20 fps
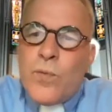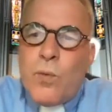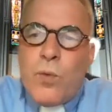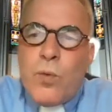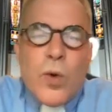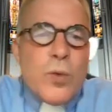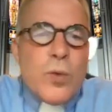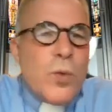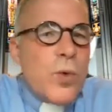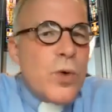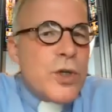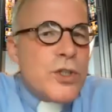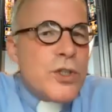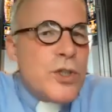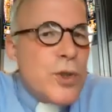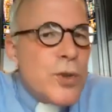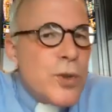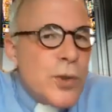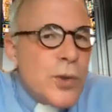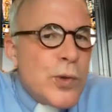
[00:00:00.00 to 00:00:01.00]
World War
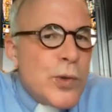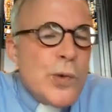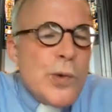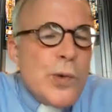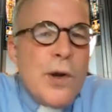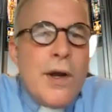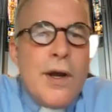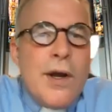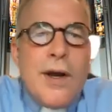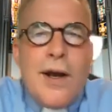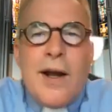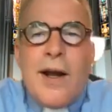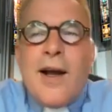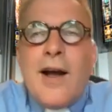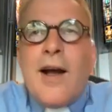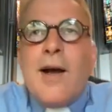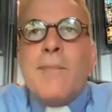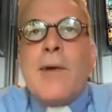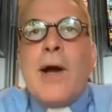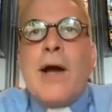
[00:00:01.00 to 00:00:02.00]
II.
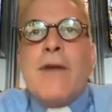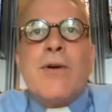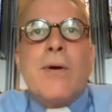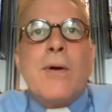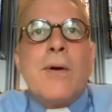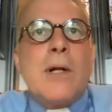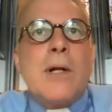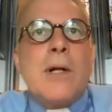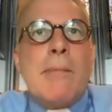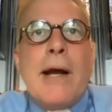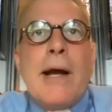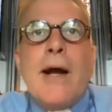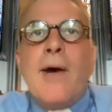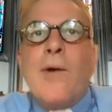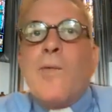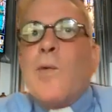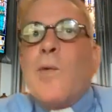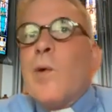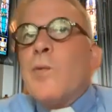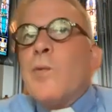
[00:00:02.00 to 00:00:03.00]
I've heard
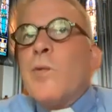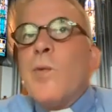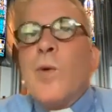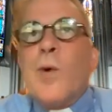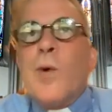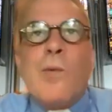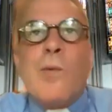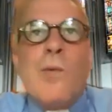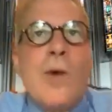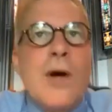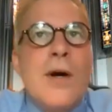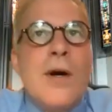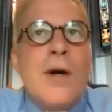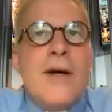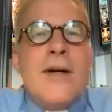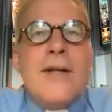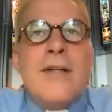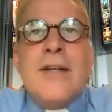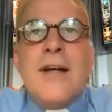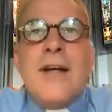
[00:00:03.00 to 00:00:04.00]
about World War
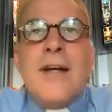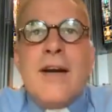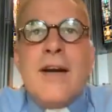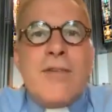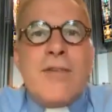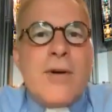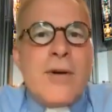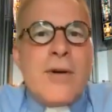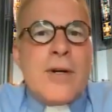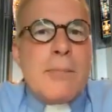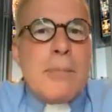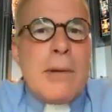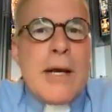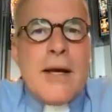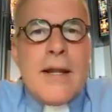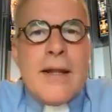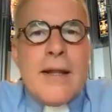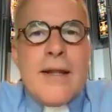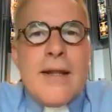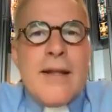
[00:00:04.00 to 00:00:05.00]
I. I've heard
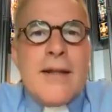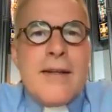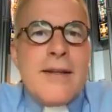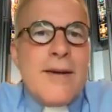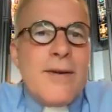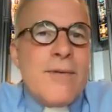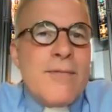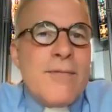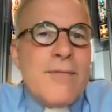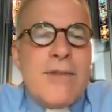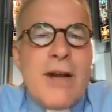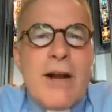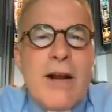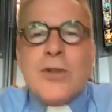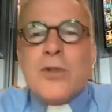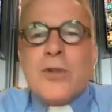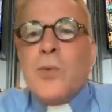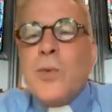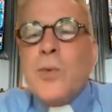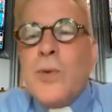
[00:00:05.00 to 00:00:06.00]
about
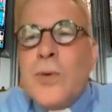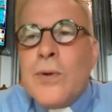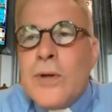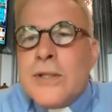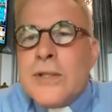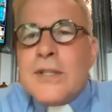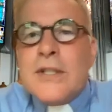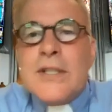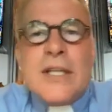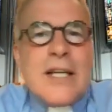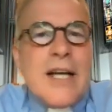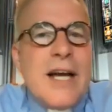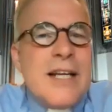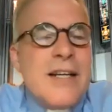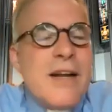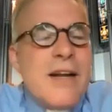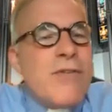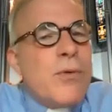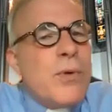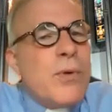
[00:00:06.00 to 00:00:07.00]
various wars or things. I
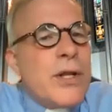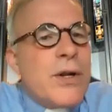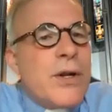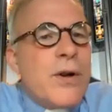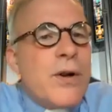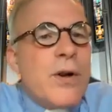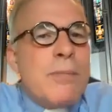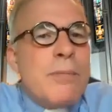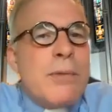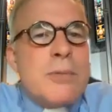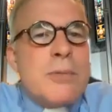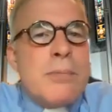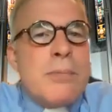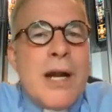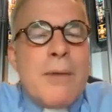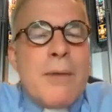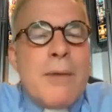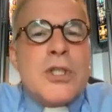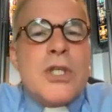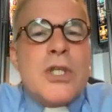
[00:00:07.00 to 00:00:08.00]
never really heard much
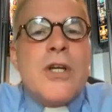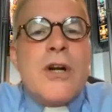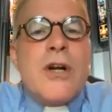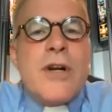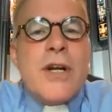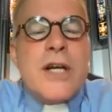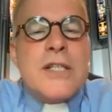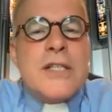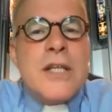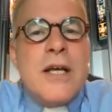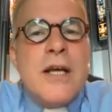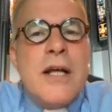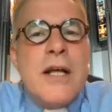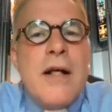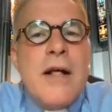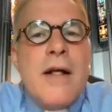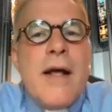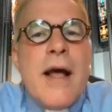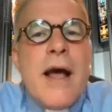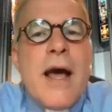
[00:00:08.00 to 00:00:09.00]
about it. I was curious,
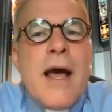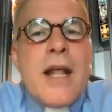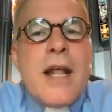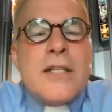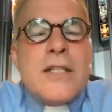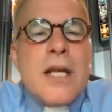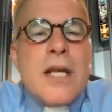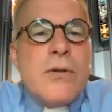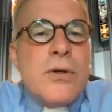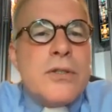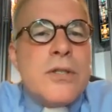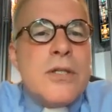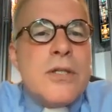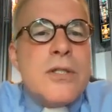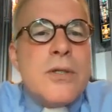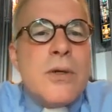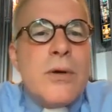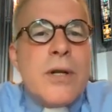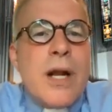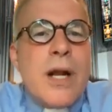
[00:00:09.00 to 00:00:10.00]
and as I looked
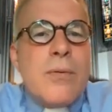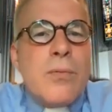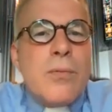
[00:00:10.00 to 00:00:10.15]
into it,